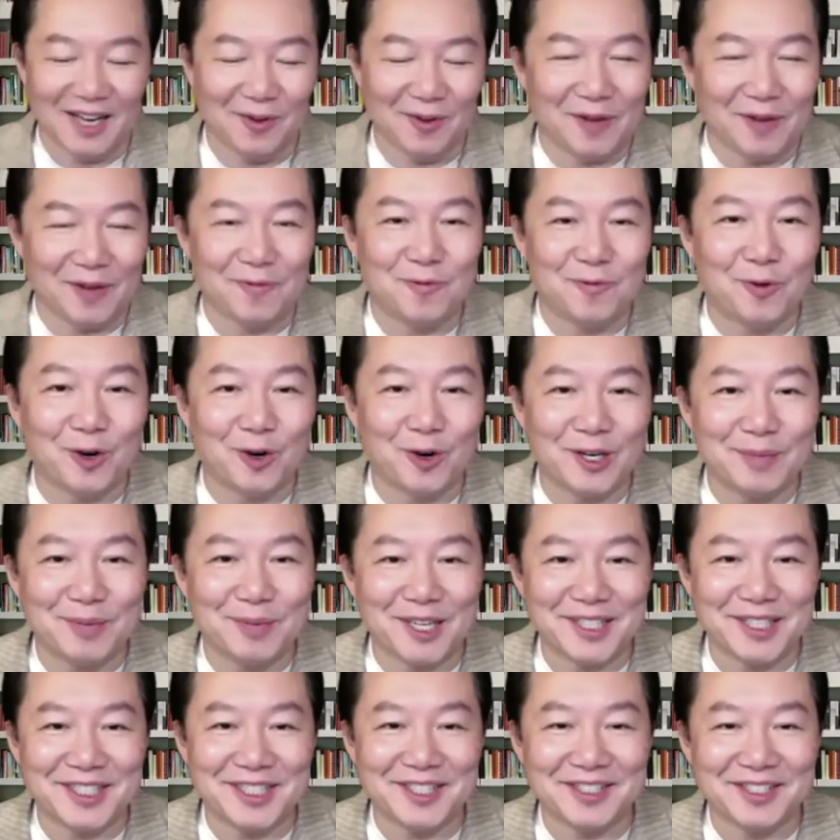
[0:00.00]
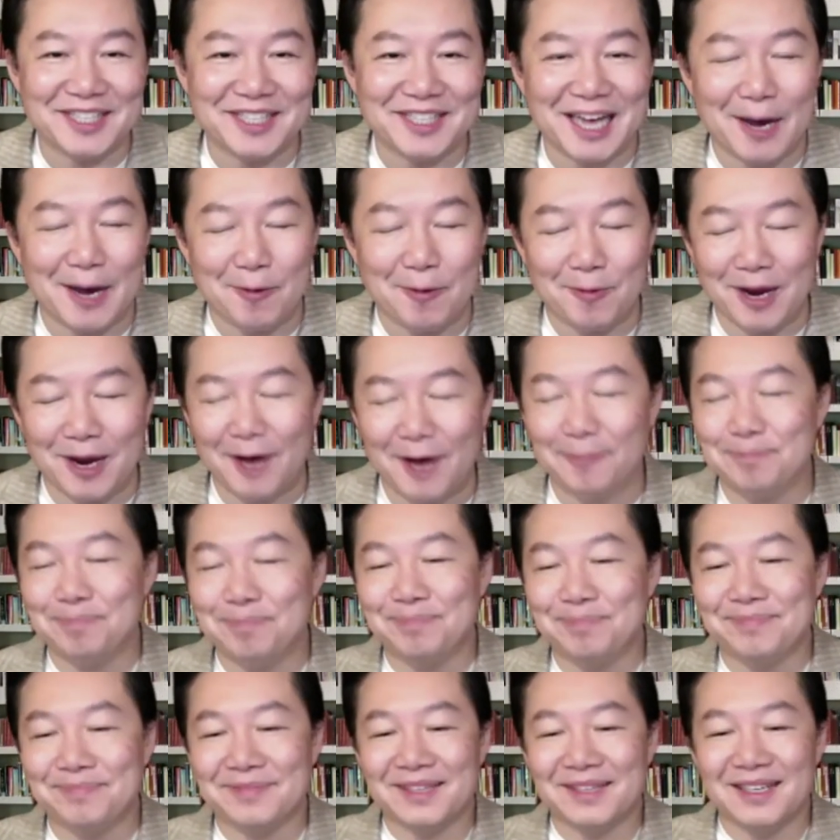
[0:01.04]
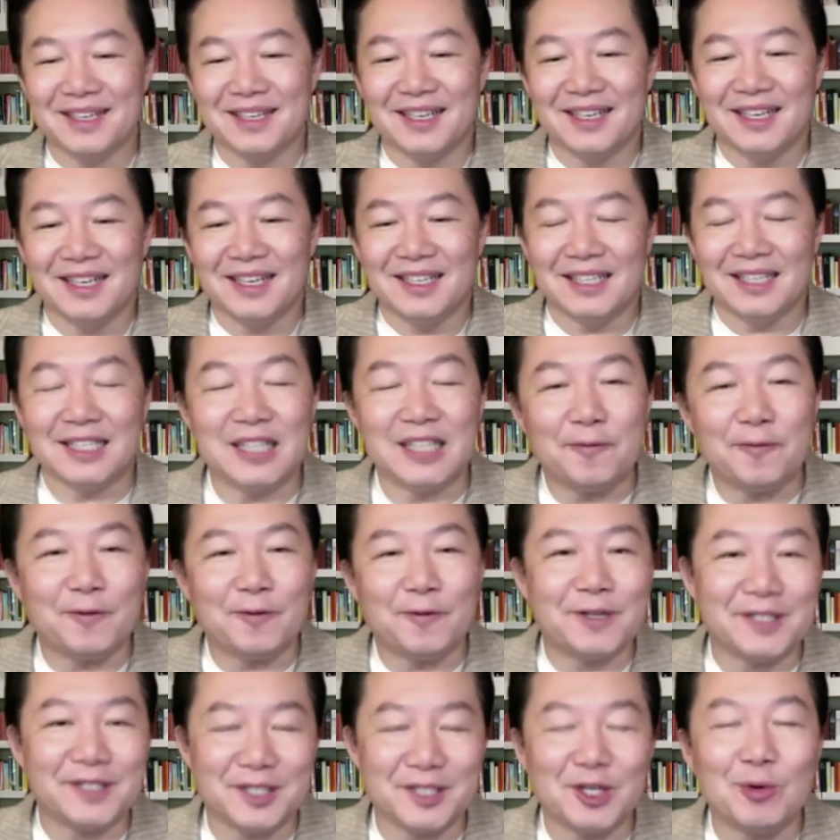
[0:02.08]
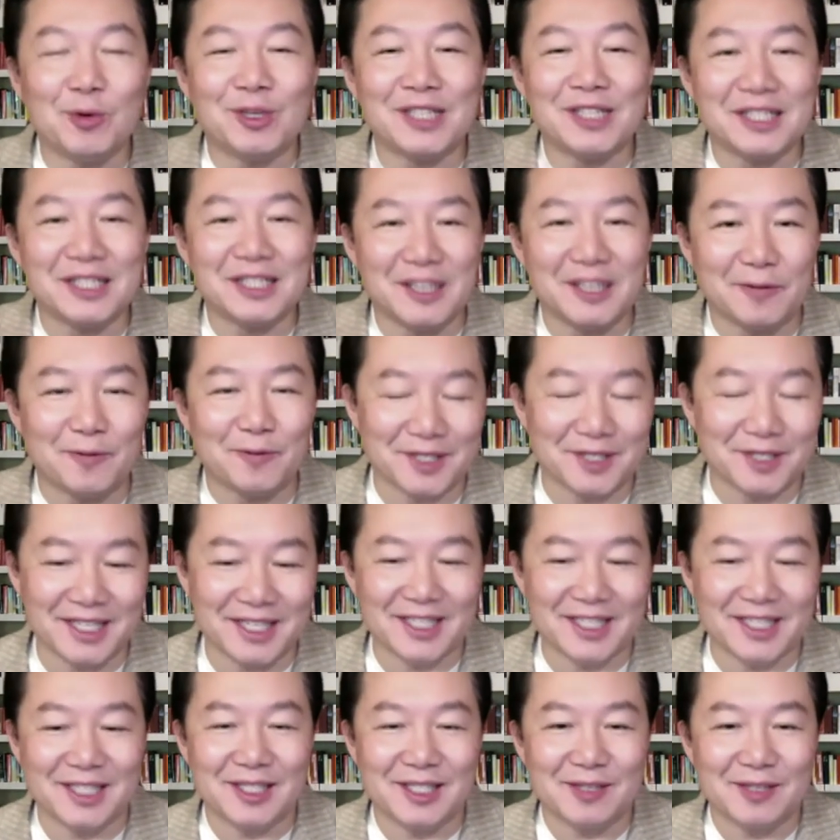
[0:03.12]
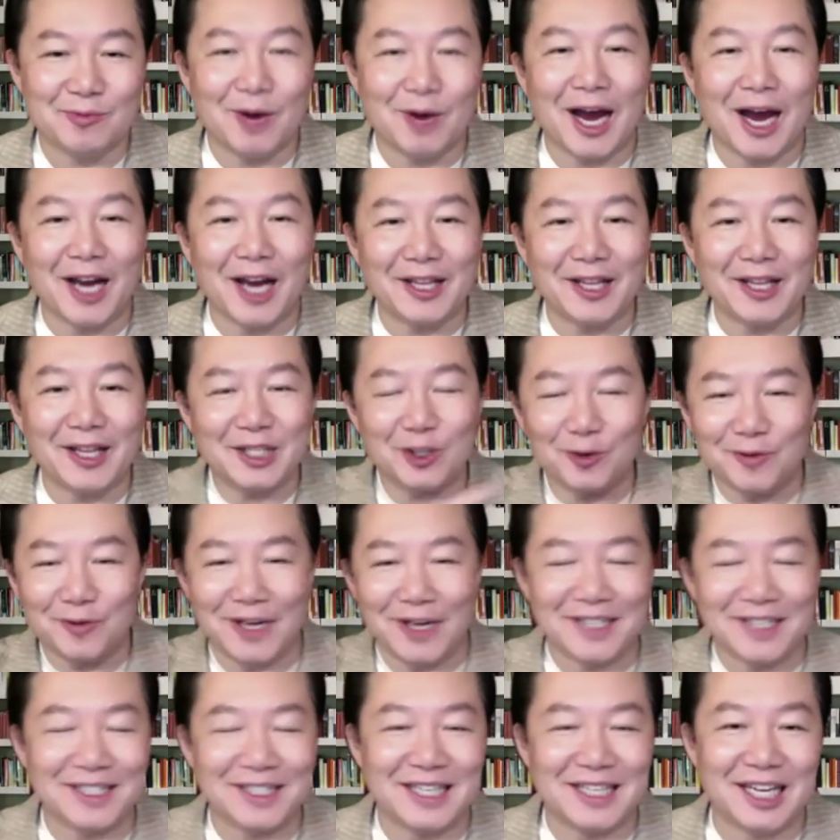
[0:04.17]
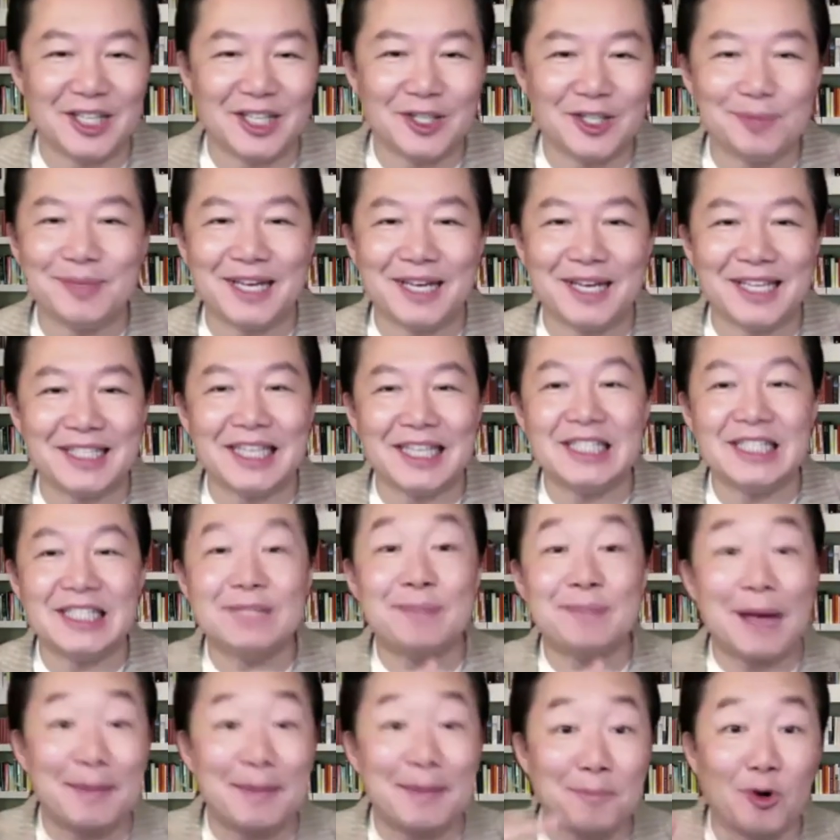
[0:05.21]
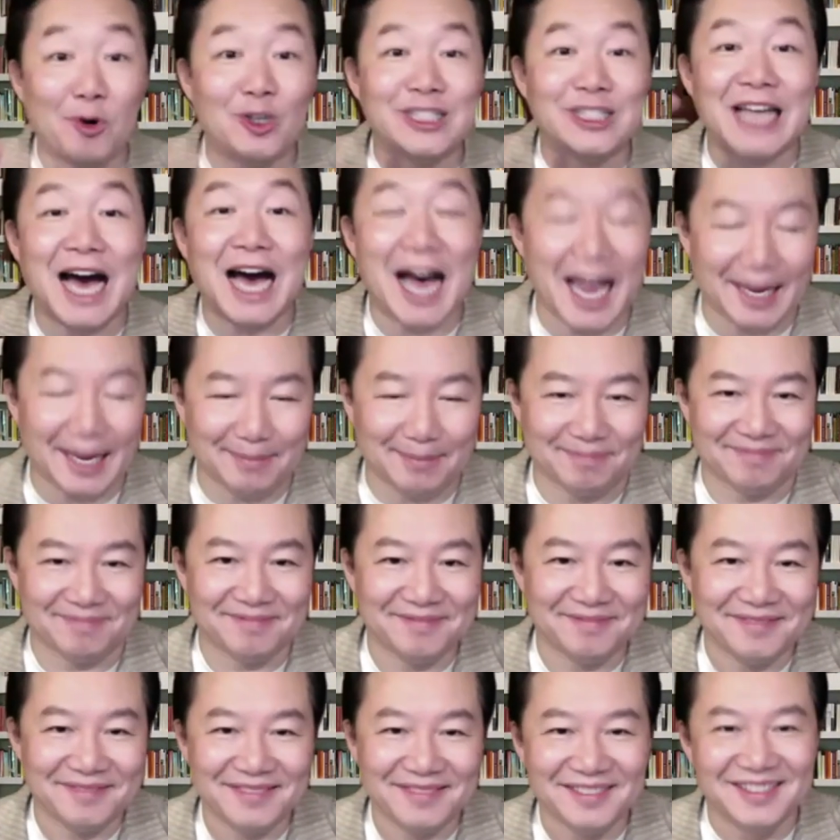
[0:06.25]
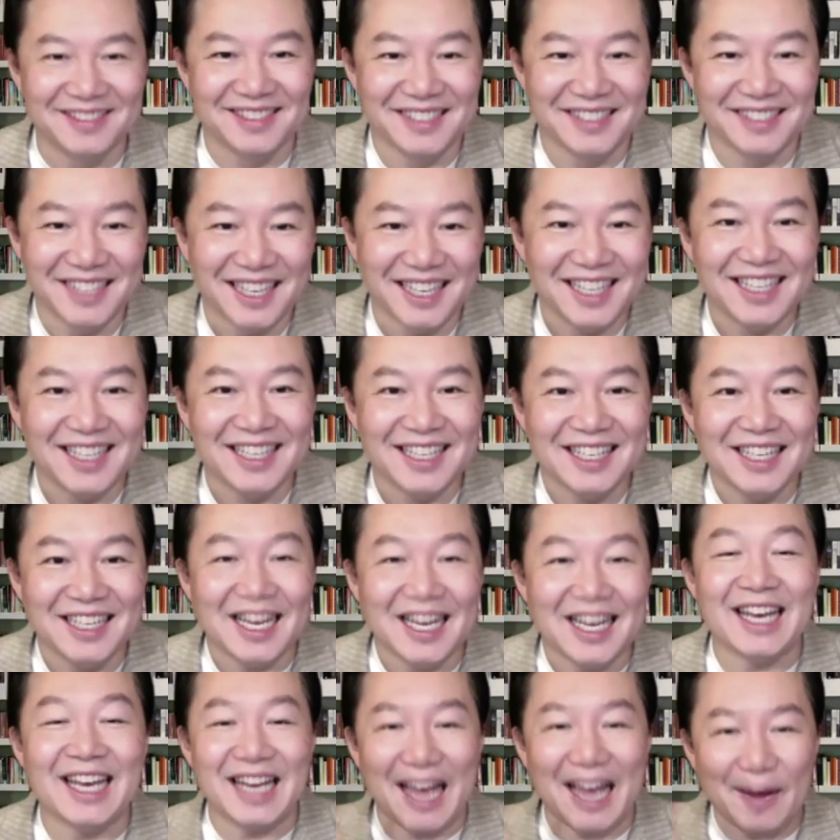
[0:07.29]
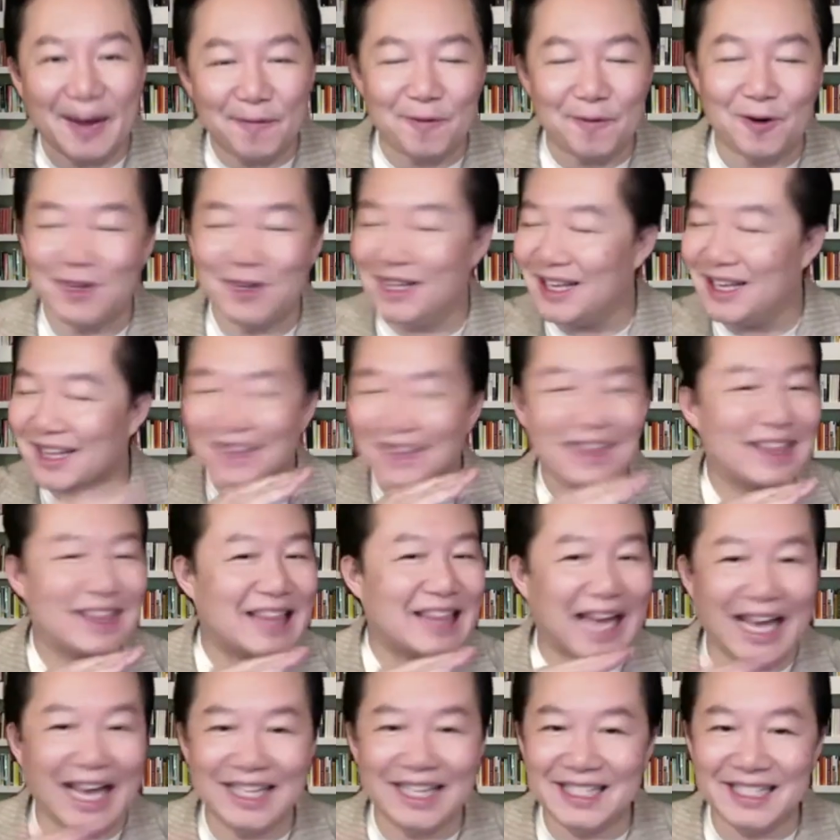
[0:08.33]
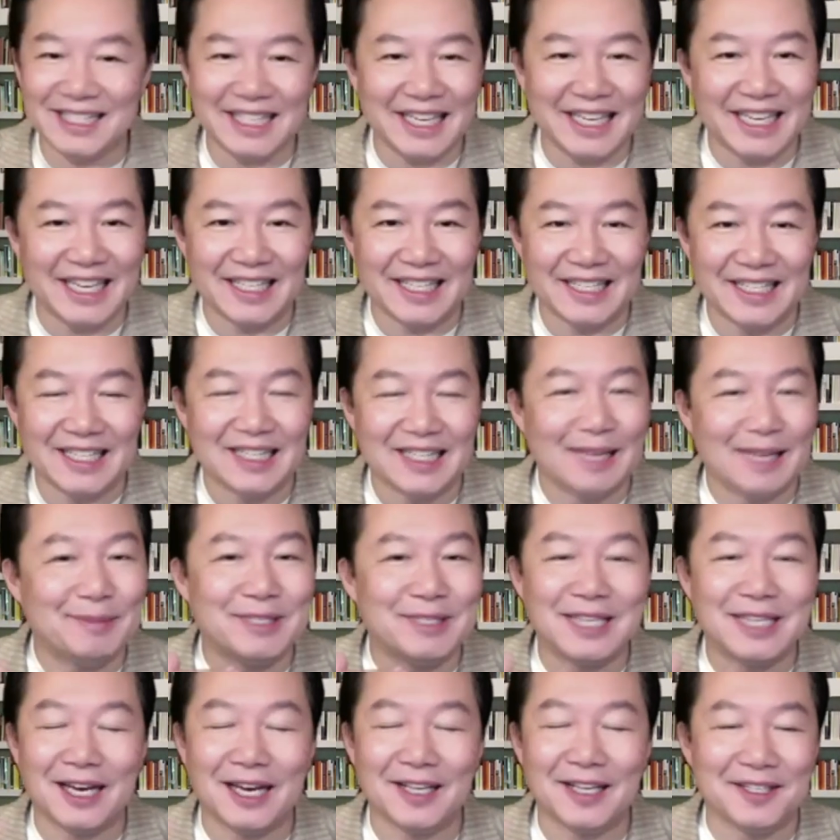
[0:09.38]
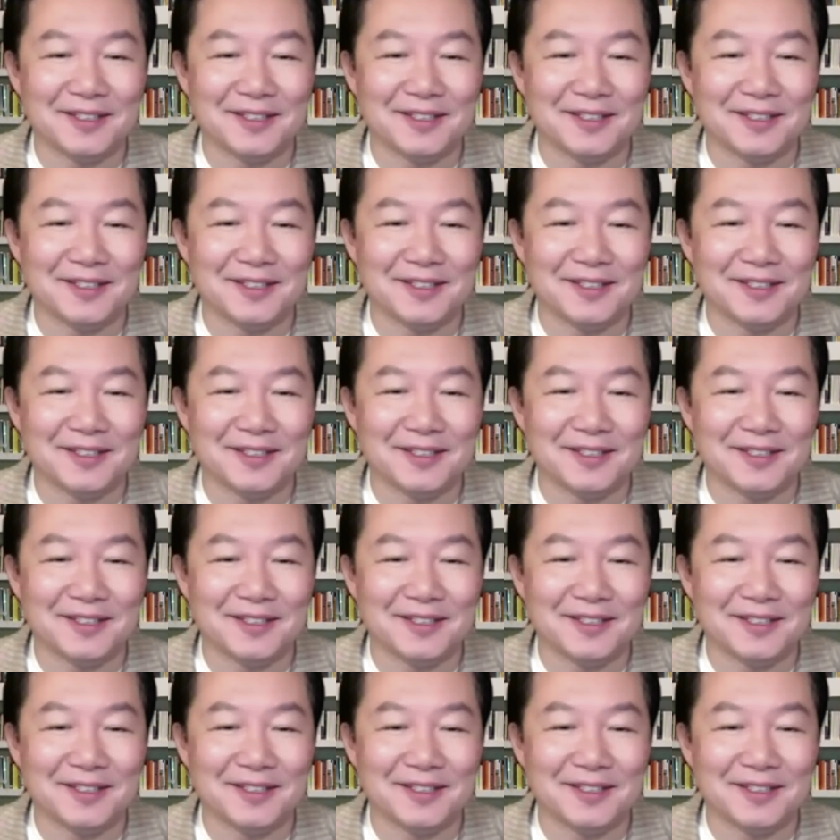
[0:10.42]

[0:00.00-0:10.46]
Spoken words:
40 plus years now. Well, the difference, you know what the difference is? Why are they so fast in Asia? Because they spend more time and effort. That's it. Let me tell you.